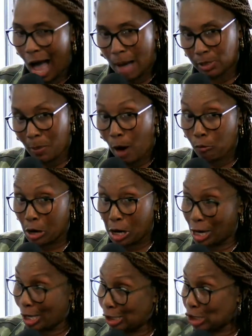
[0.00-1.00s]
I'm talking about
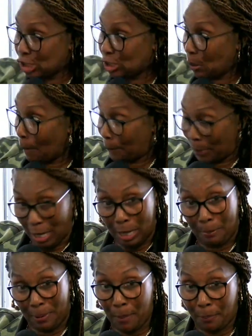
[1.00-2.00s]
religious
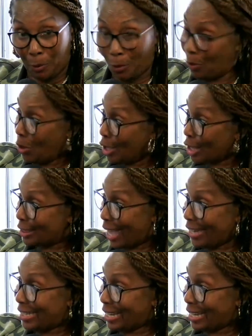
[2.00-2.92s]
big people. Right. They did